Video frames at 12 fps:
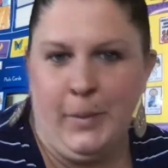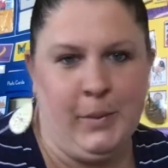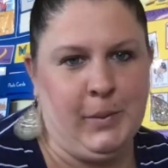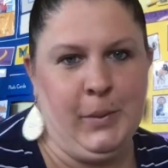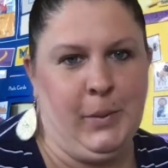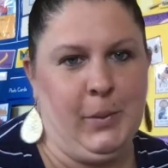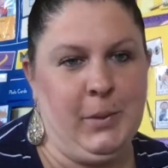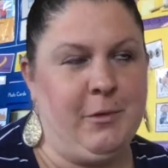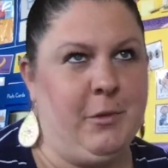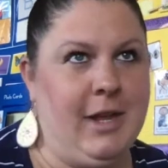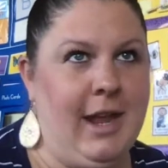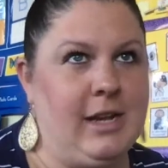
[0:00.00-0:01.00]
No, if
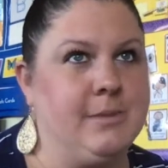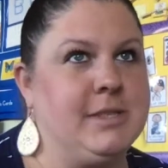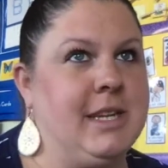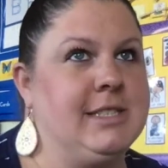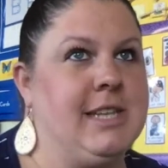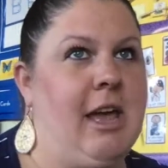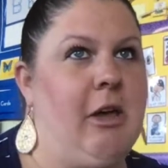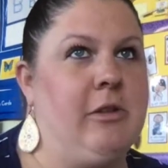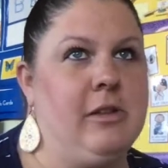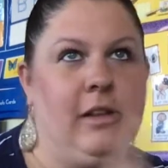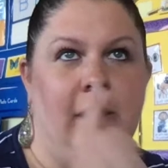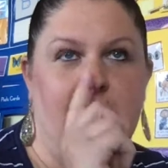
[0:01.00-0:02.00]
we ate upside
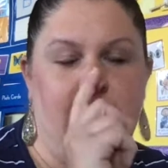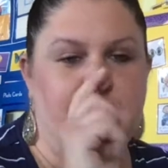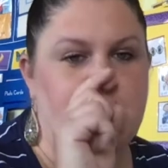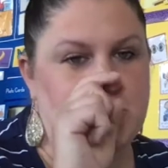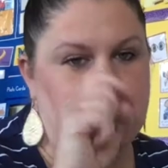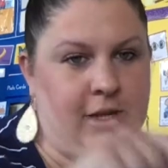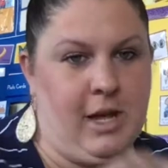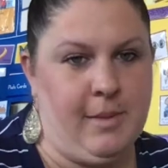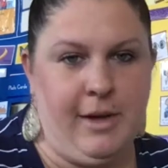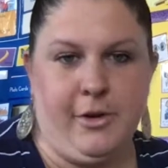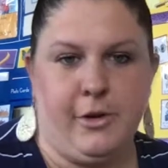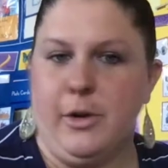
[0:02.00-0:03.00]
down, food would come
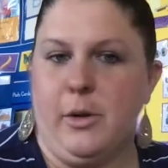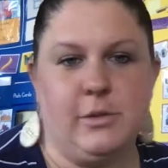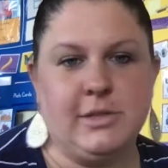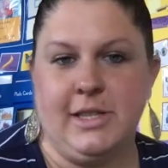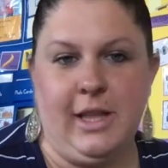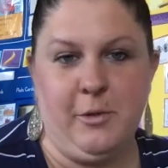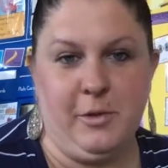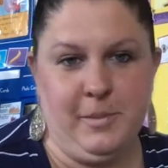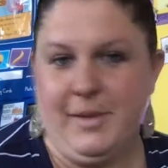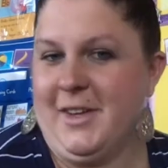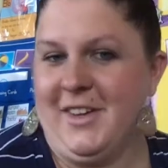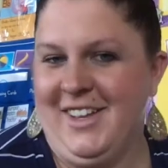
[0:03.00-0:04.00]
out our nose, and that wouldn't
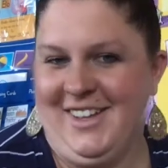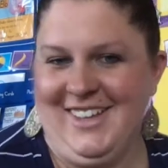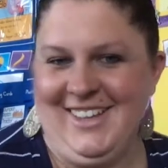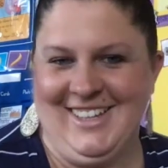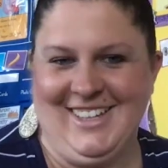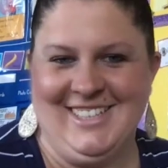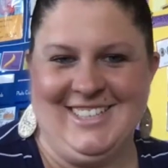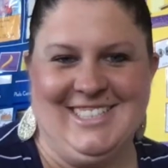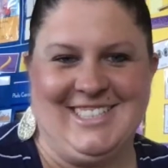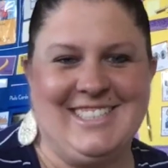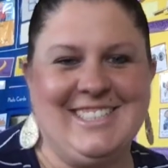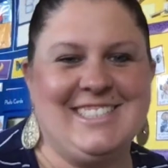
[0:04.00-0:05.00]
be good.
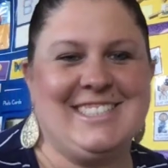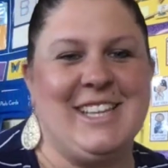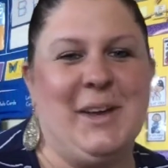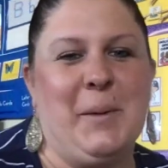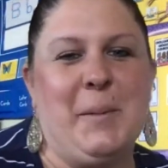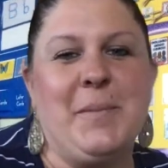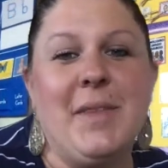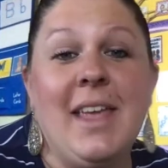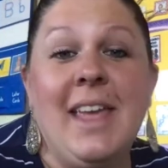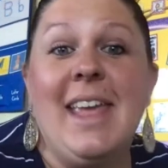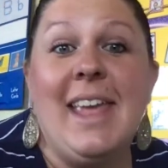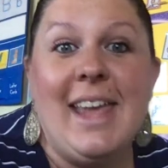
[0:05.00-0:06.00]
So
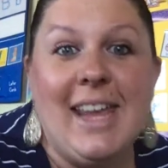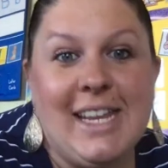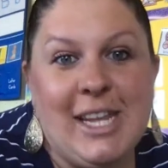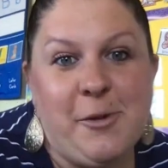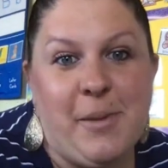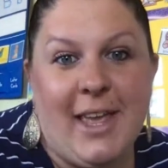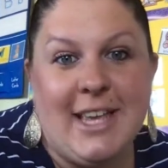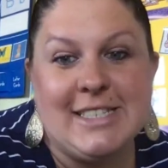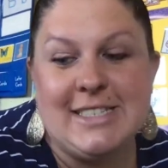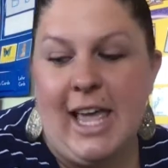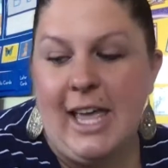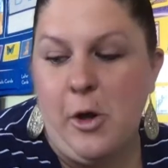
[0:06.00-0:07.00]
anyways,
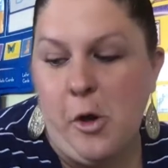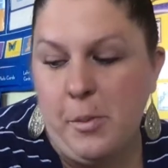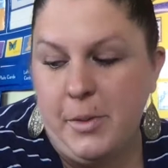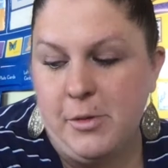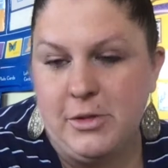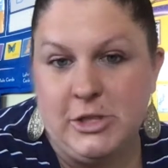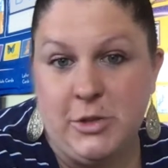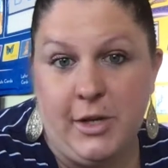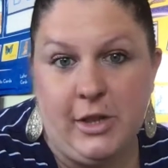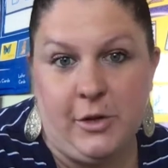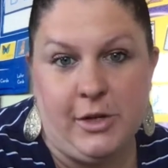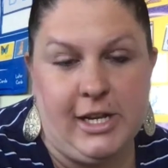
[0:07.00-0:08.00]
I hope you
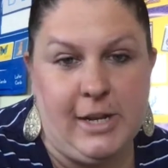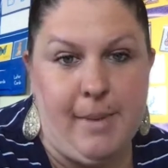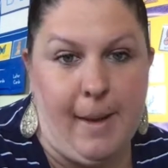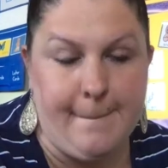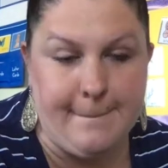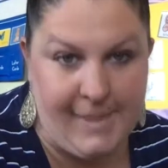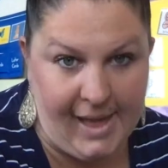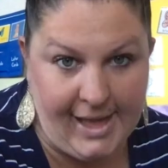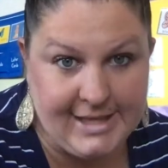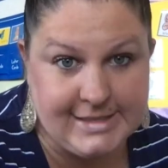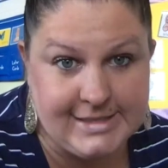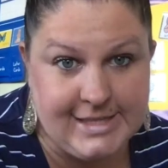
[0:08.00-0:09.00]
enjoyed learning about
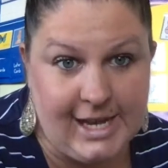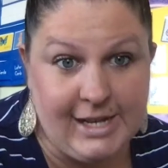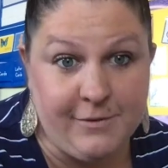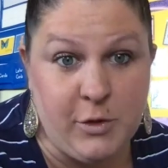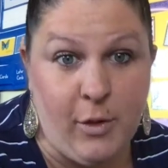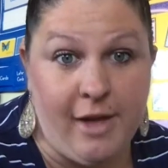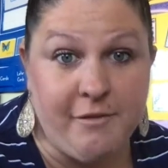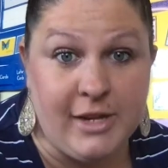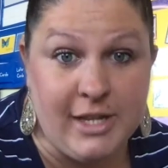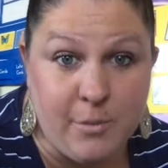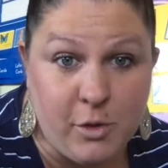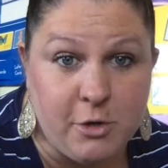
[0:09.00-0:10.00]
bats, and if you have
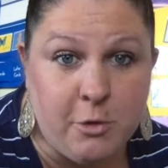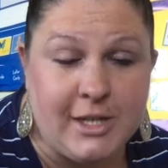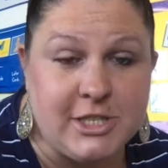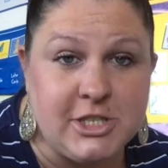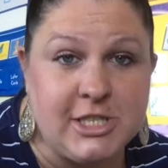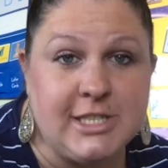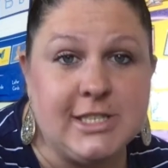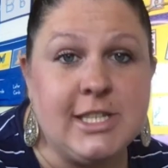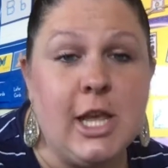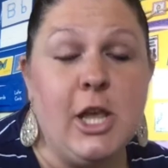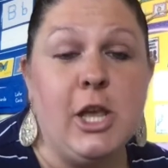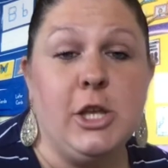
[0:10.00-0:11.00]
any more questions,
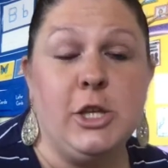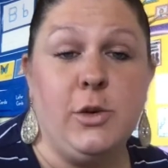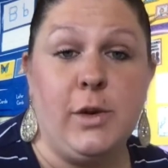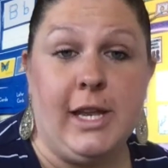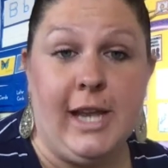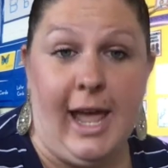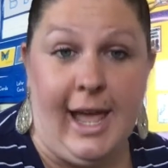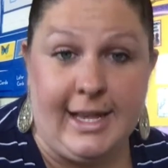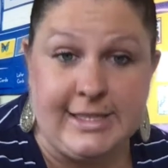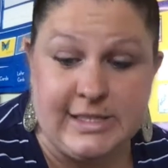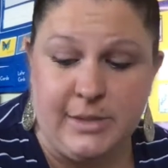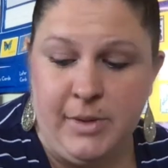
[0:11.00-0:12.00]
you can
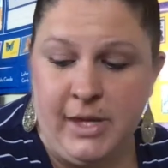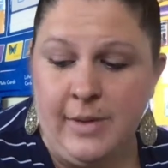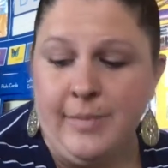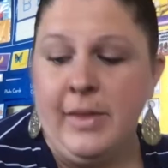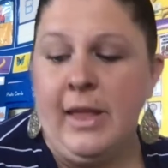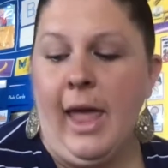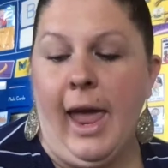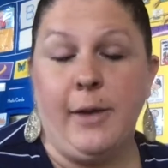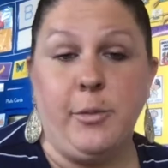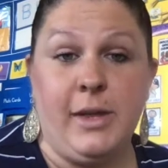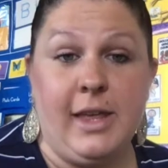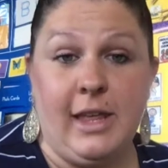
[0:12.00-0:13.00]
ask me and
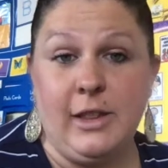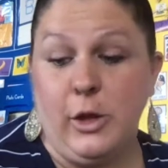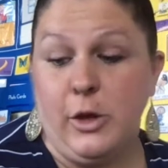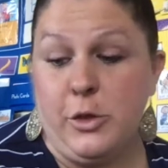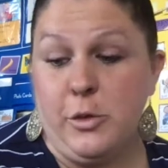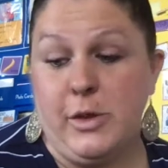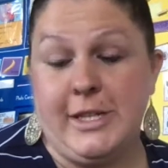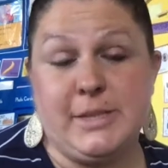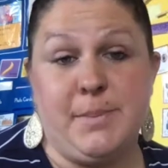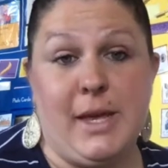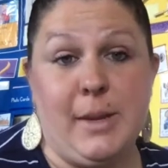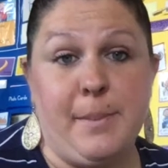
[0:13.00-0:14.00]
we can look through this
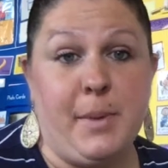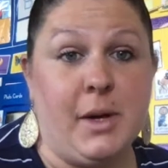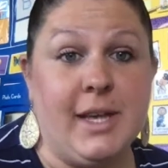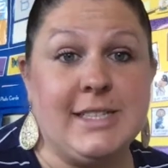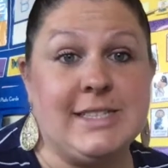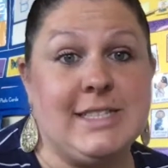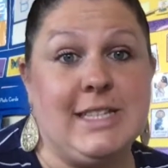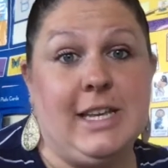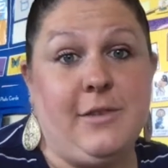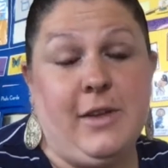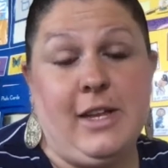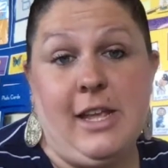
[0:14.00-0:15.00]
big book and see
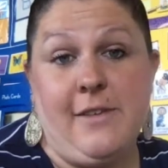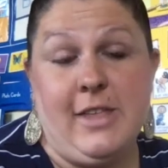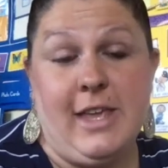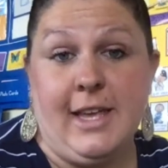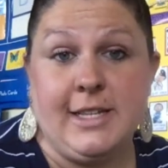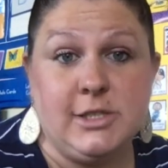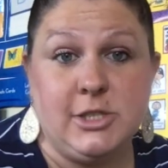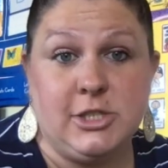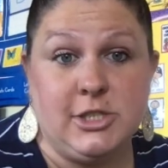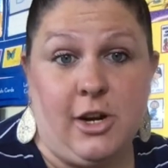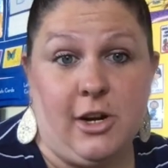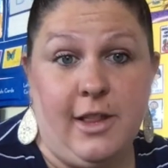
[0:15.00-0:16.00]
if any of the answers
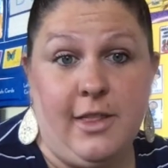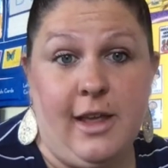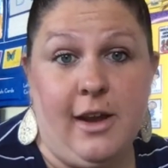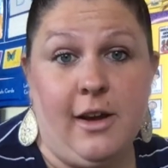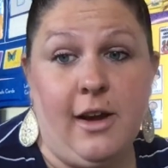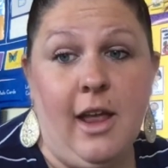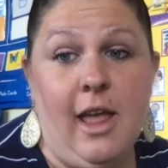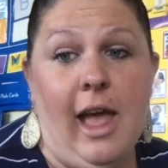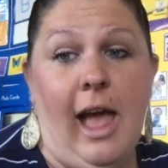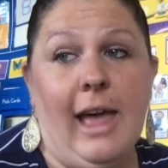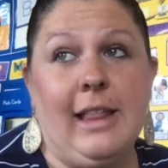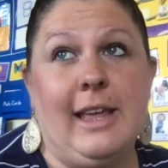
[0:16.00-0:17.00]
are in there.
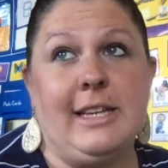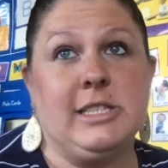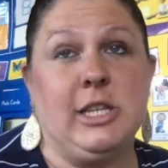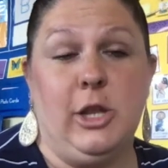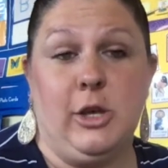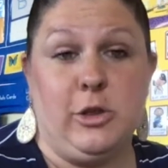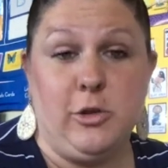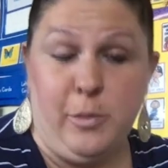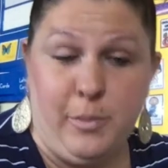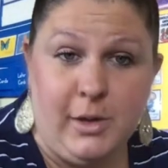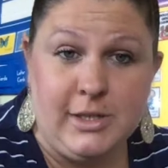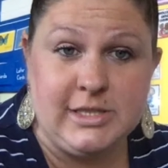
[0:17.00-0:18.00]
I like to look through
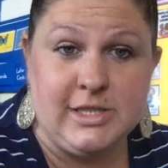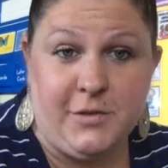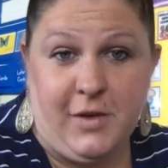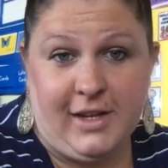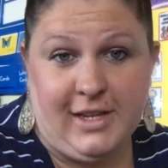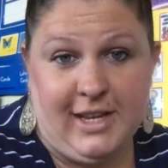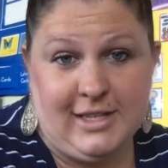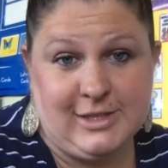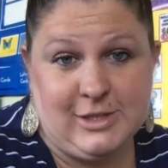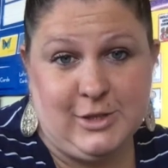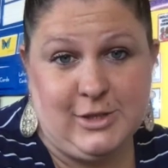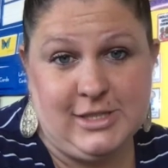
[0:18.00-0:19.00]
books to find
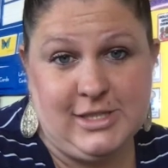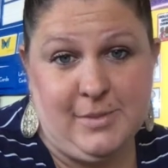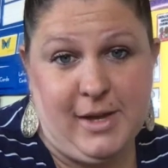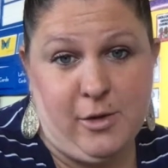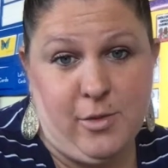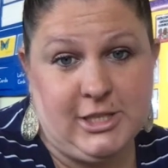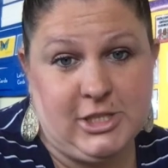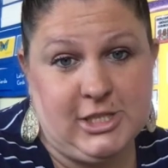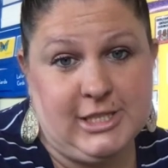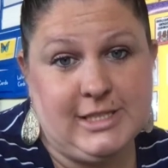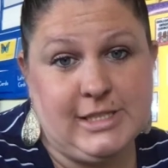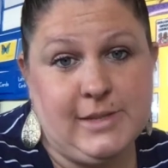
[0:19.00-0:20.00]
answers to my
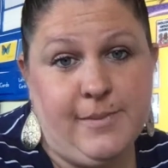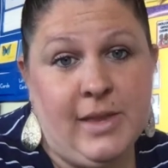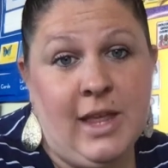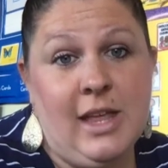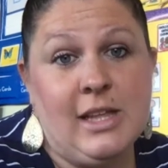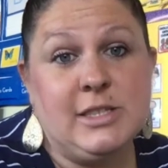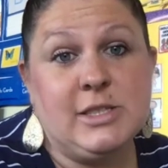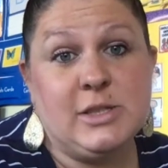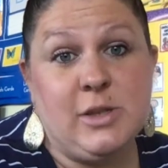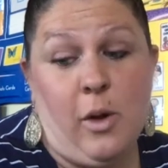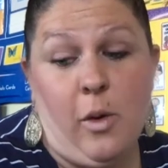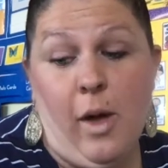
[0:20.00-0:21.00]
questions.
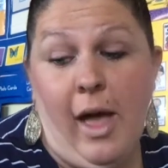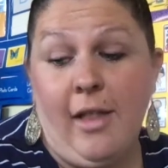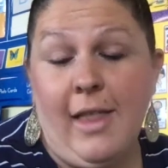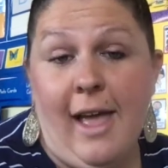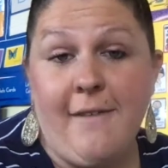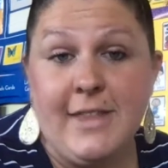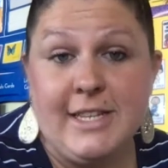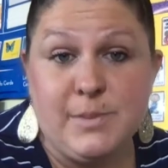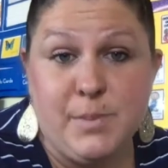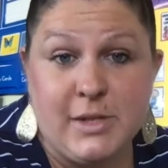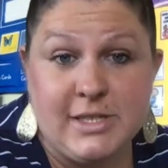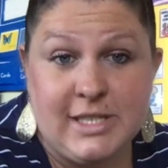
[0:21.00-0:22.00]
So I'll have these
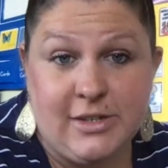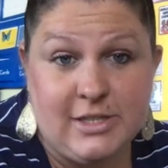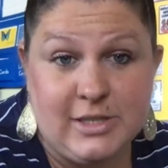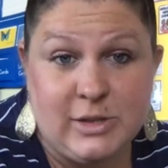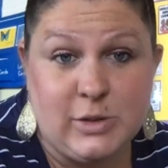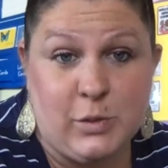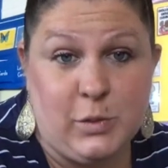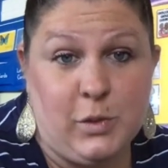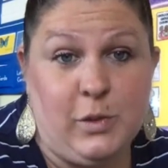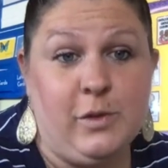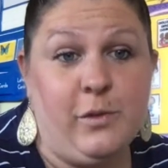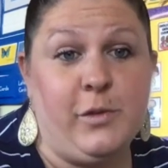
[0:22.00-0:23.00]
books here at
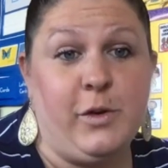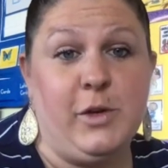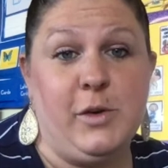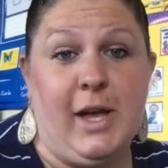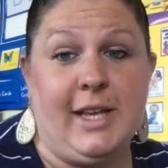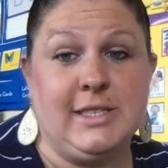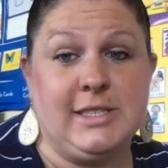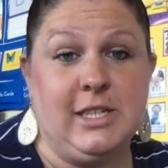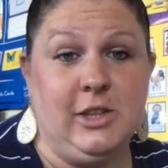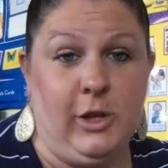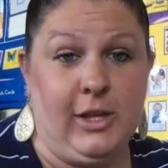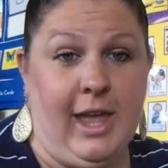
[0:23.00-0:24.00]
school for you guys to
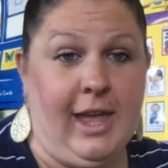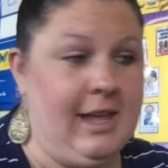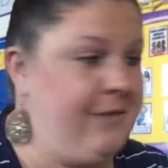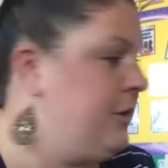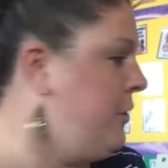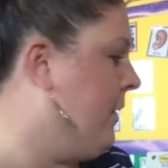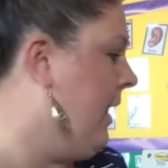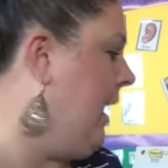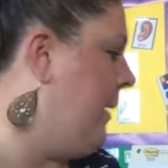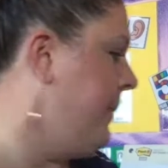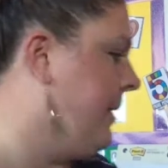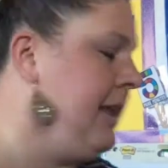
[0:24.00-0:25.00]
look at. If you want,
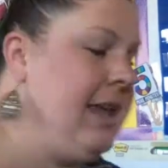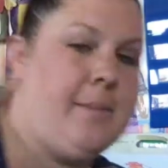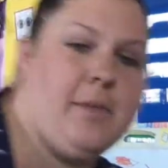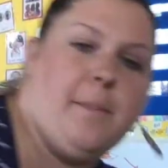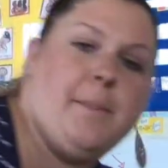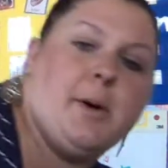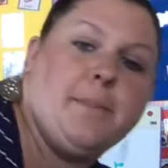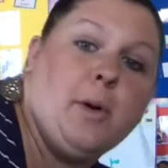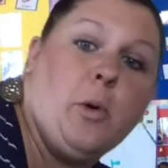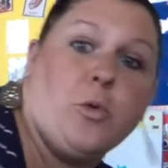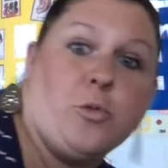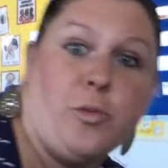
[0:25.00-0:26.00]
I'll put it in the book
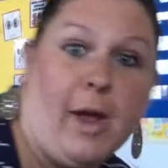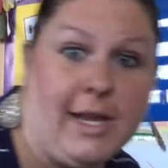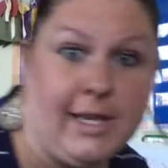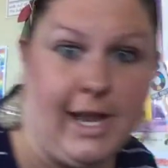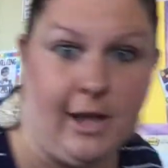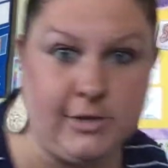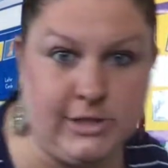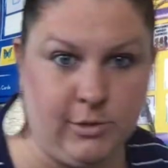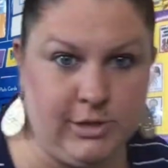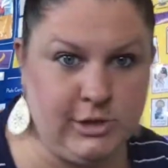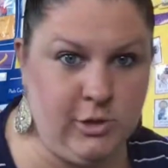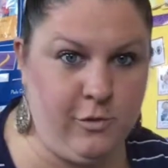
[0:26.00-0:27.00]
boat right now so
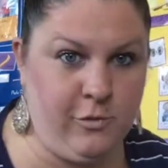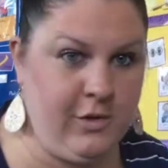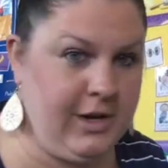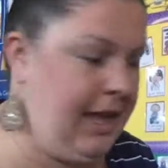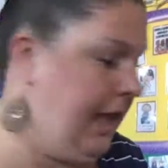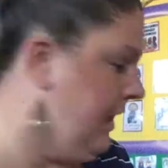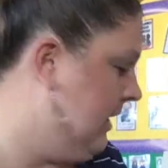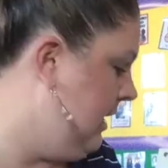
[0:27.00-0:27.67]
I don't forget.